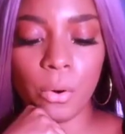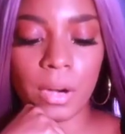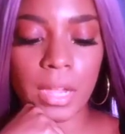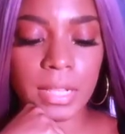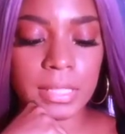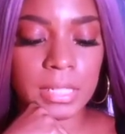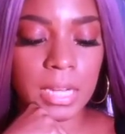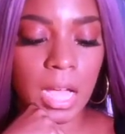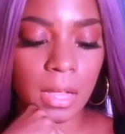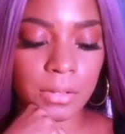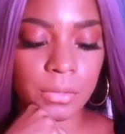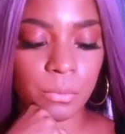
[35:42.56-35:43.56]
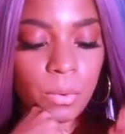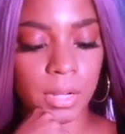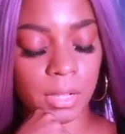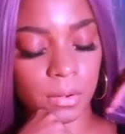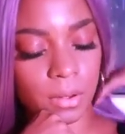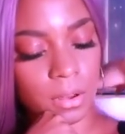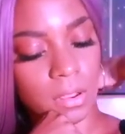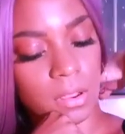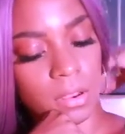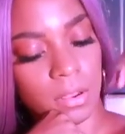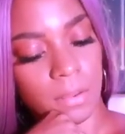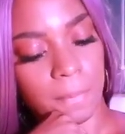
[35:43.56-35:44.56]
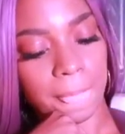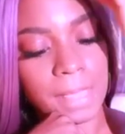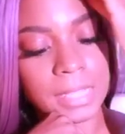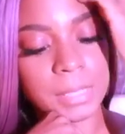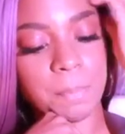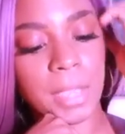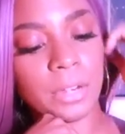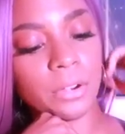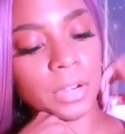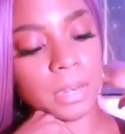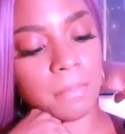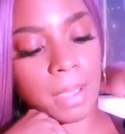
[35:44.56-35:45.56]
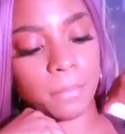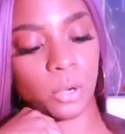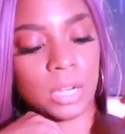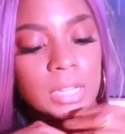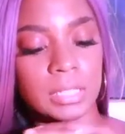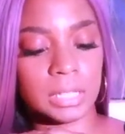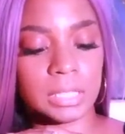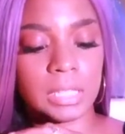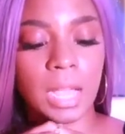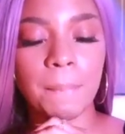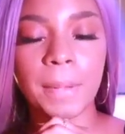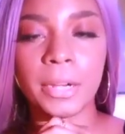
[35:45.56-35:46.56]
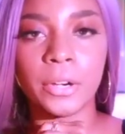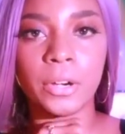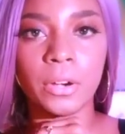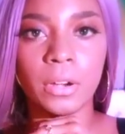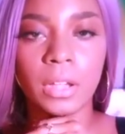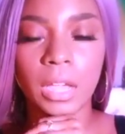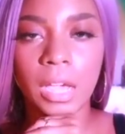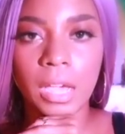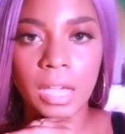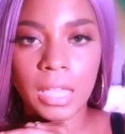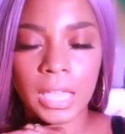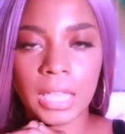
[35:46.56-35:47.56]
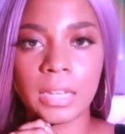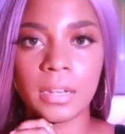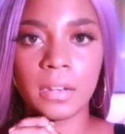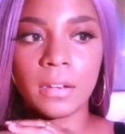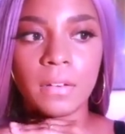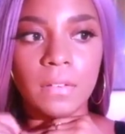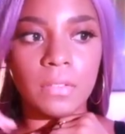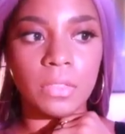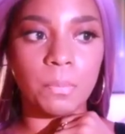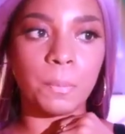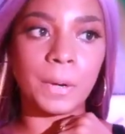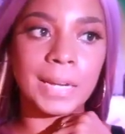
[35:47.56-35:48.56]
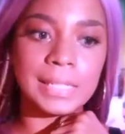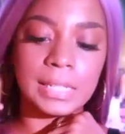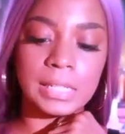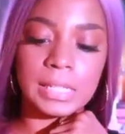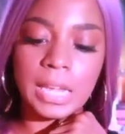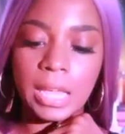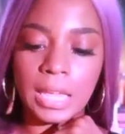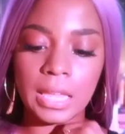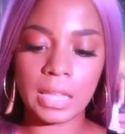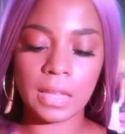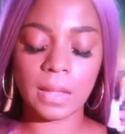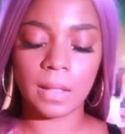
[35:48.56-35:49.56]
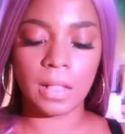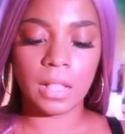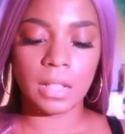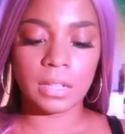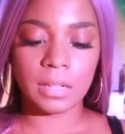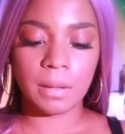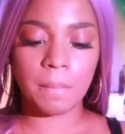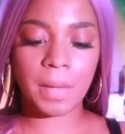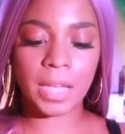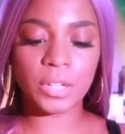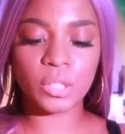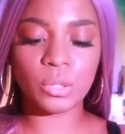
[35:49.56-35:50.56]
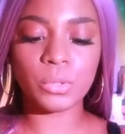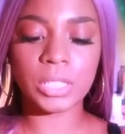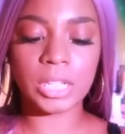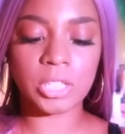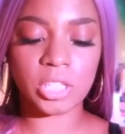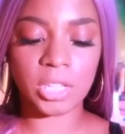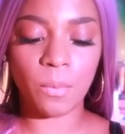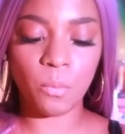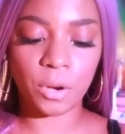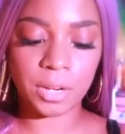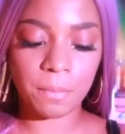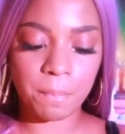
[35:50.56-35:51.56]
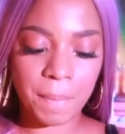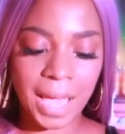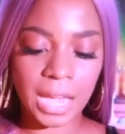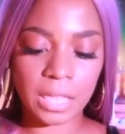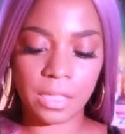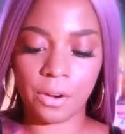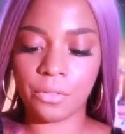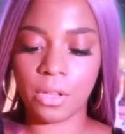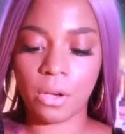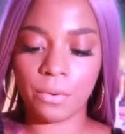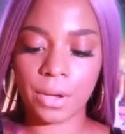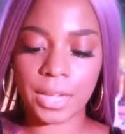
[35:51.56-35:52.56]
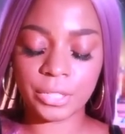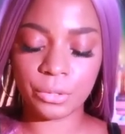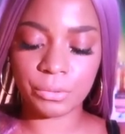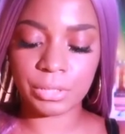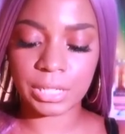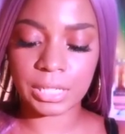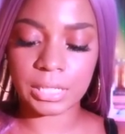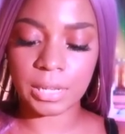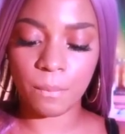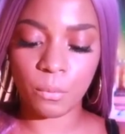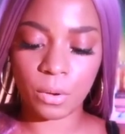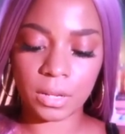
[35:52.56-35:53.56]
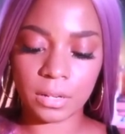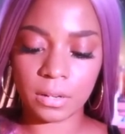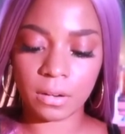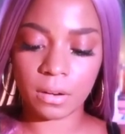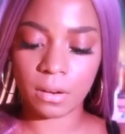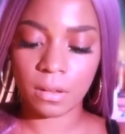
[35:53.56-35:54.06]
or it's not what it, it's better in memories. It's not better in present day. I do see someone back there though. I do see someone